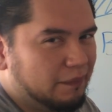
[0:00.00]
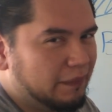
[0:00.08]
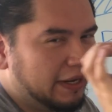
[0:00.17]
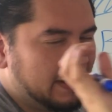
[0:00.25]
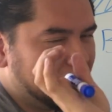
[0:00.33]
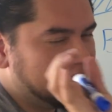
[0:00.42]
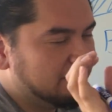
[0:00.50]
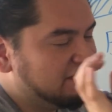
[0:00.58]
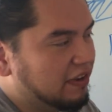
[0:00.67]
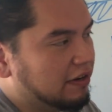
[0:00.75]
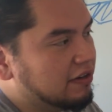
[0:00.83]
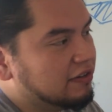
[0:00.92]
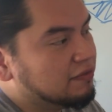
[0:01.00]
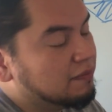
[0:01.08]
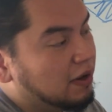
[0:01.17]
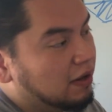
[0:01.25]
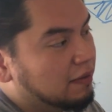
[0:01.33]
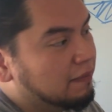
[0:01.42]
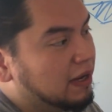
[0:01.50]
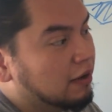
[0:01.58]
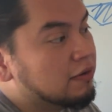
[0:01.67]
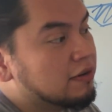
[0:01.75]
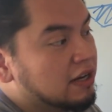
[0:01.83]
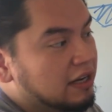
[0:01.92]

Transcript: by very small amount